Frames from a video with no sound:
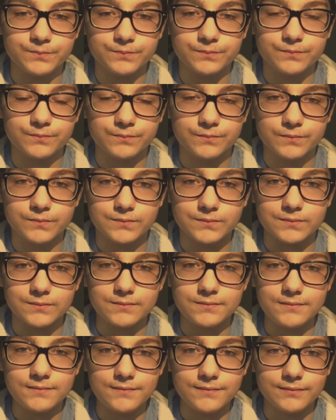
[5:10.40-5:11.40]

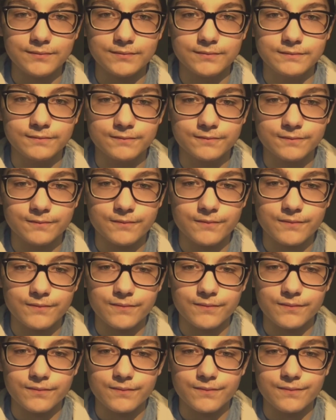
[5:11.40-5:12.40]

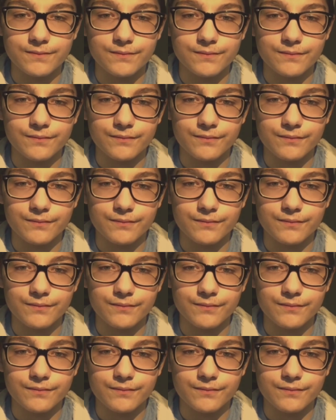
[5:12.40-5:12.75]
(silence)